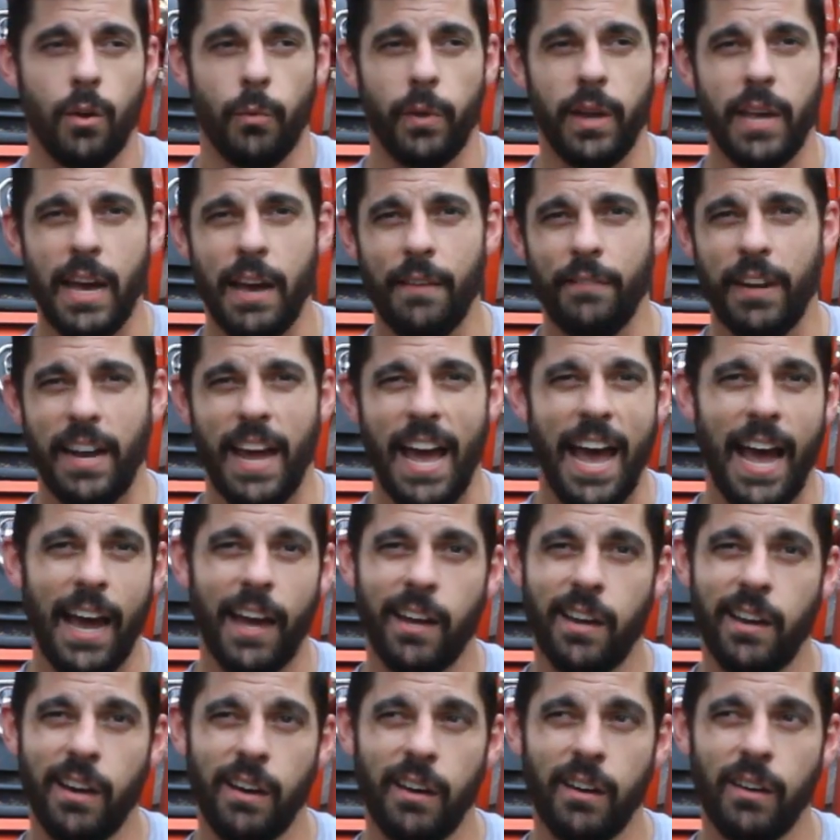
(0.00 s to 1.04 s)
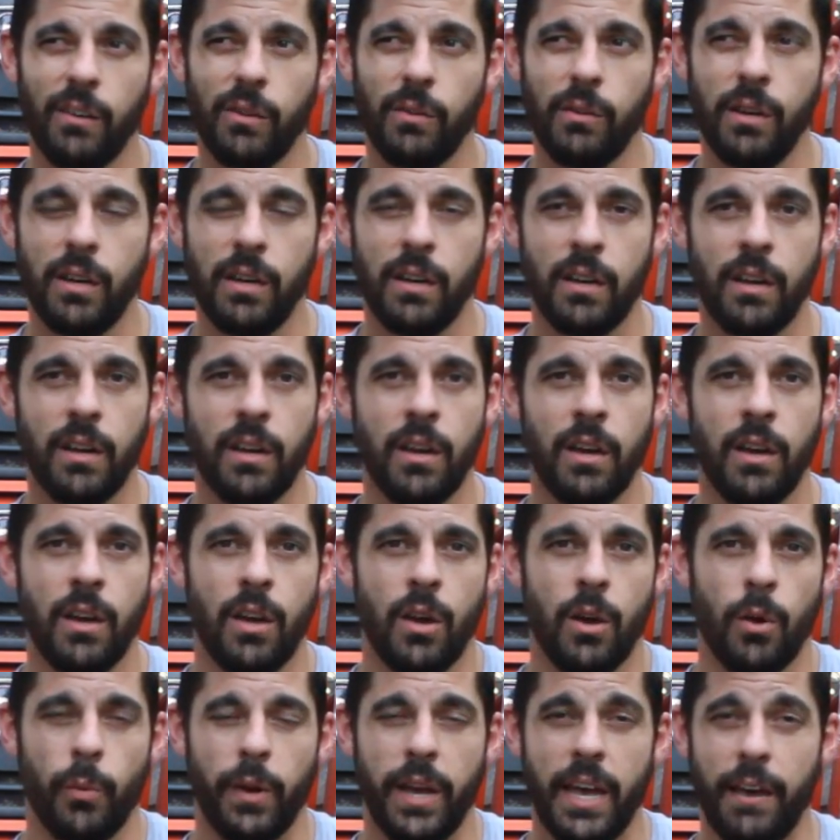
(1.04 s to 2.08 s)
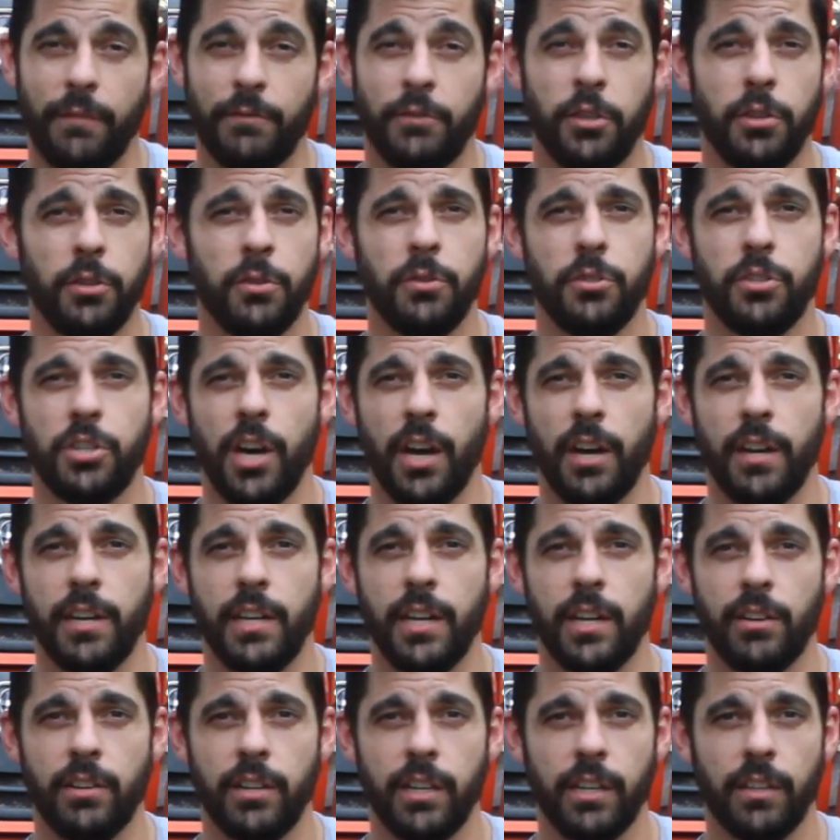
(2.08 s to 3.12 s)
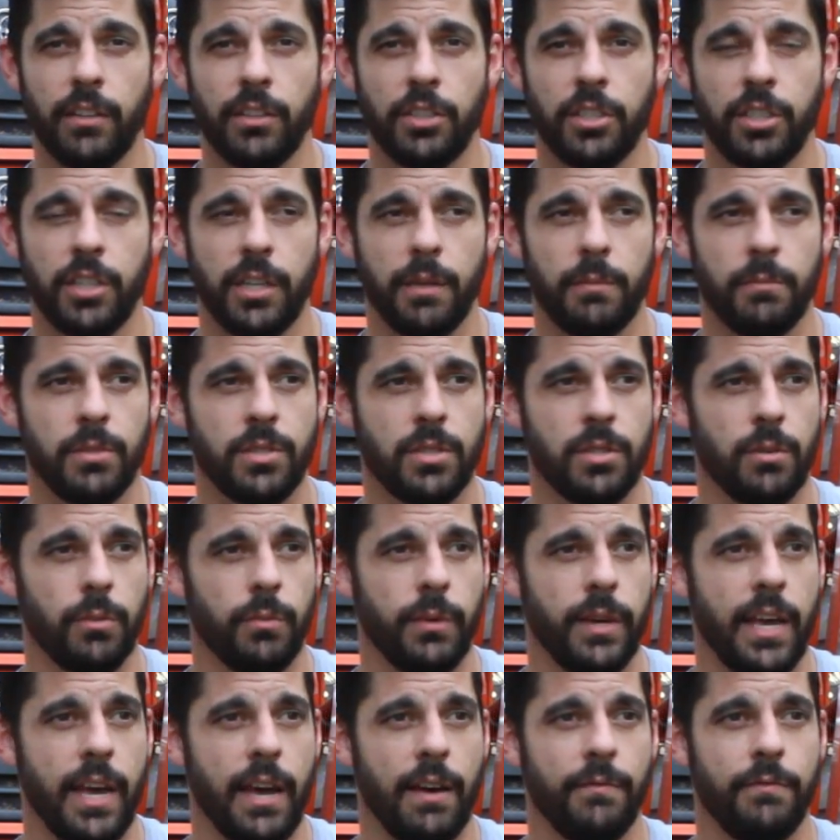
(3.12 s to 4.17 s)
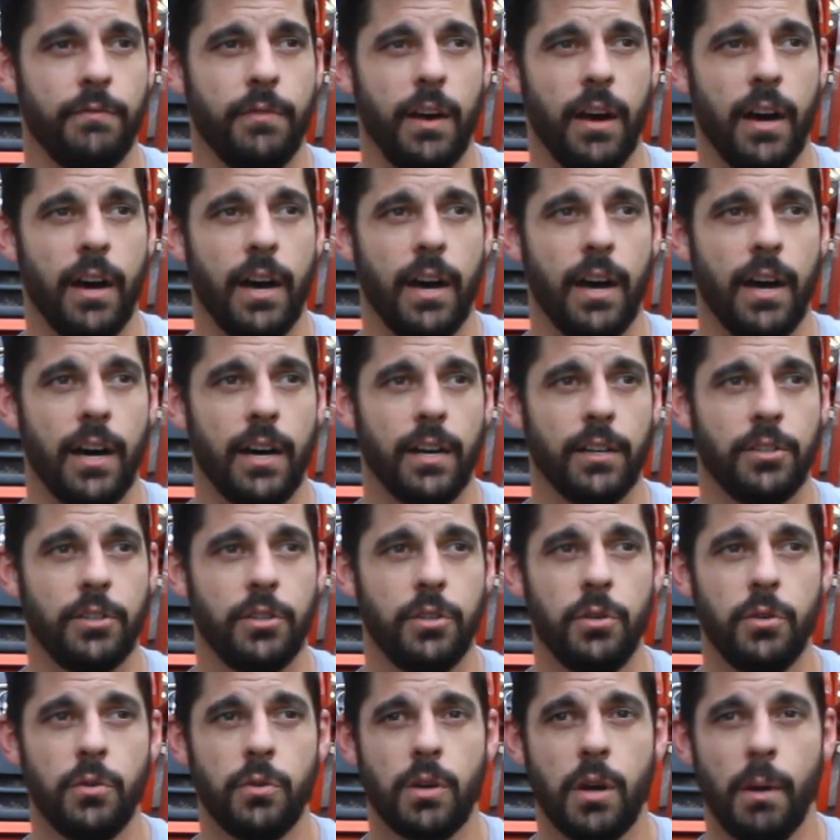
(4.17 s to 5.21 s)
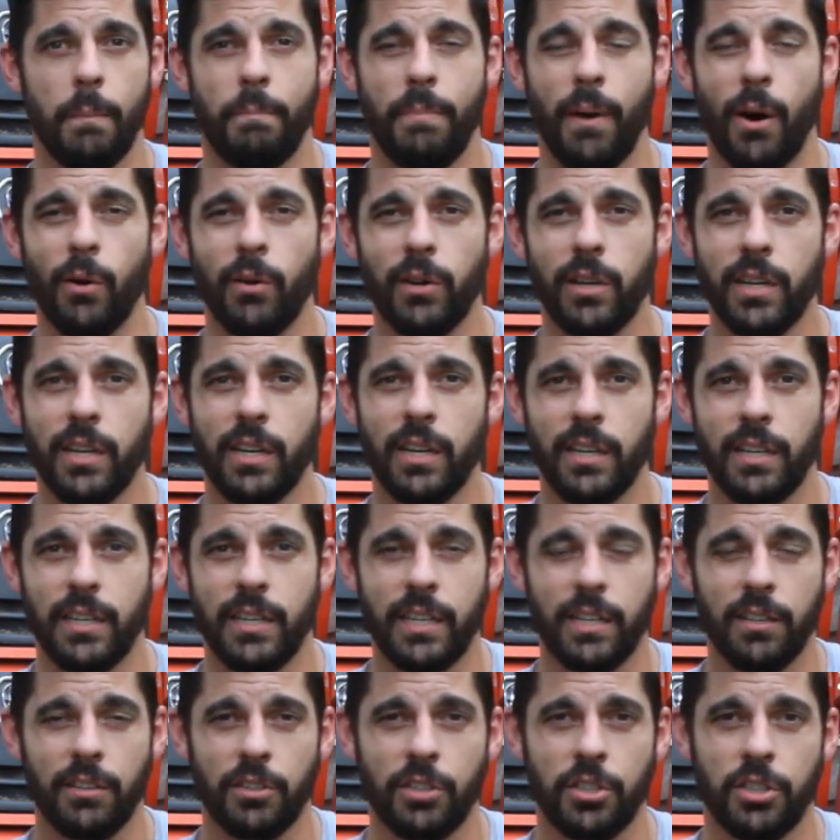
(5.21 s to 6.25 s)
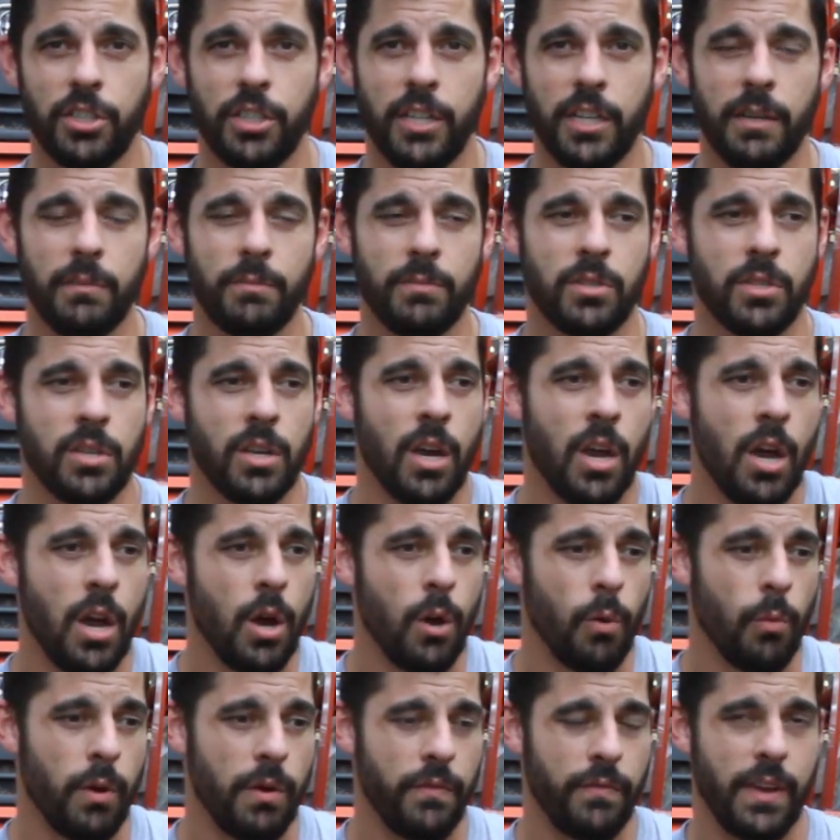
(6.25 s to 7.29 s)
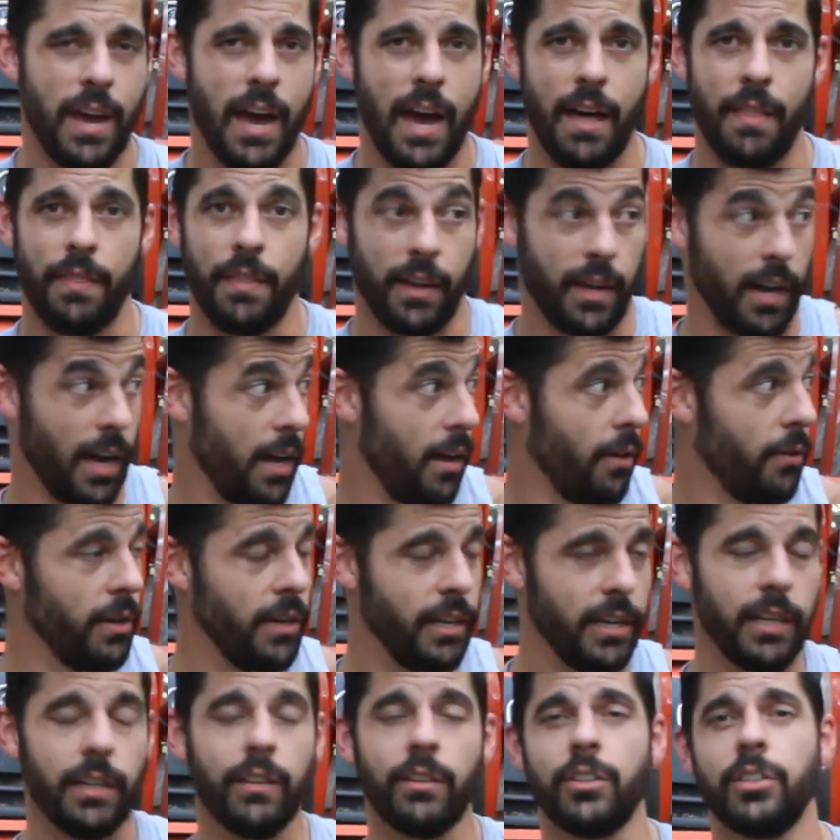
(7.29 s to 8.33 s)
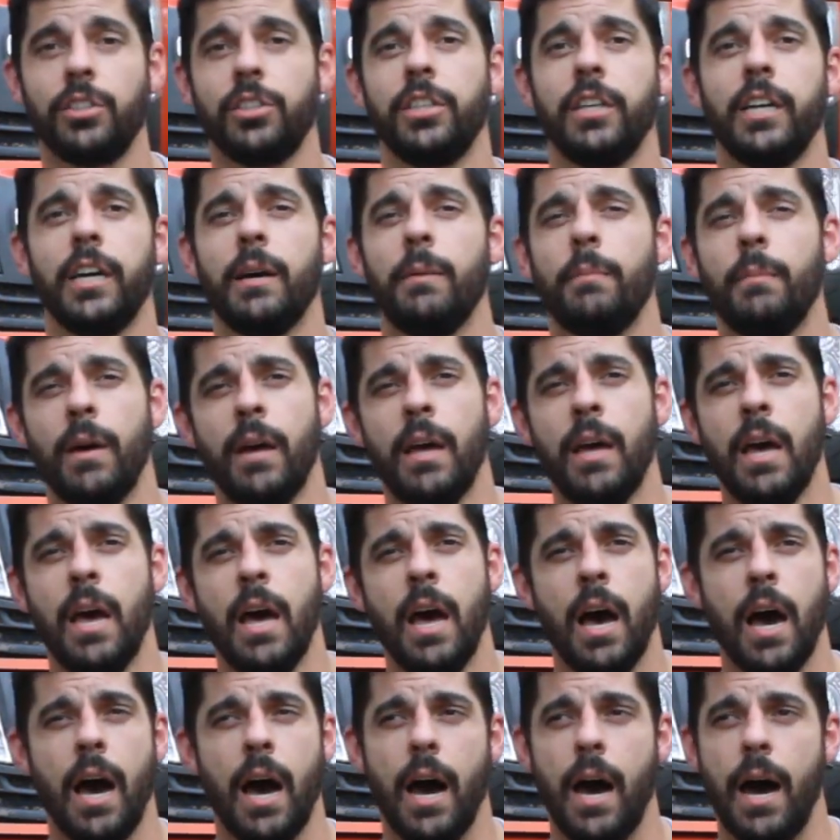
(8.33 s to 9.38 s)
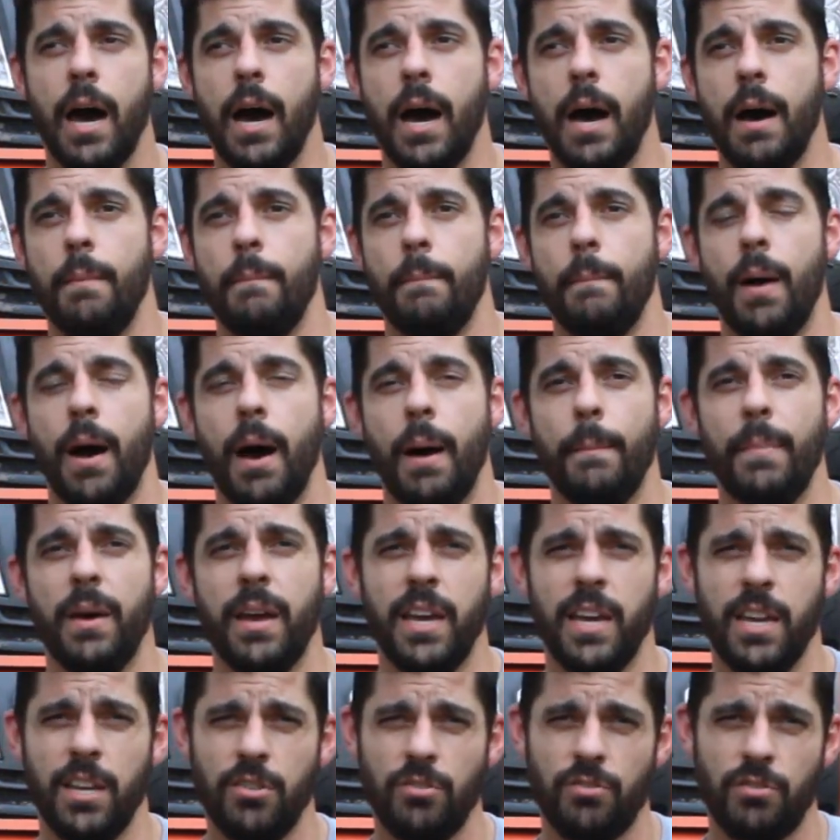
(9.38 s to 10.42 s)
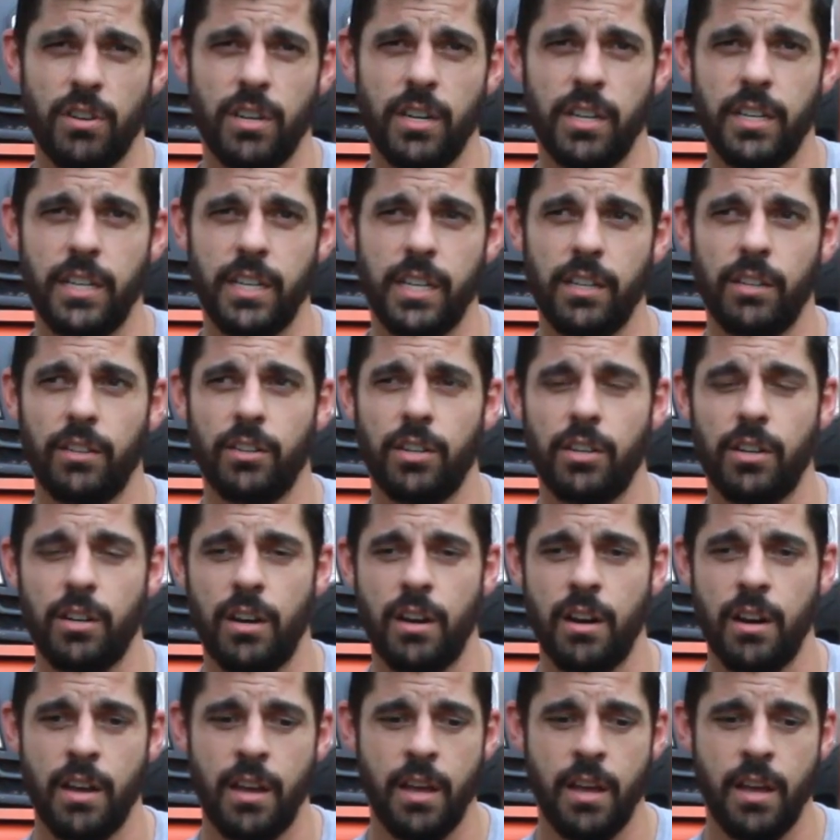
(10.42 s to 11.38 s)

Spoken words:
We have an Agco, we have 2 John Deere dealerships, we have 2 Kubota dealerships, we've got the Kioti dealership, a Mahindra dealer,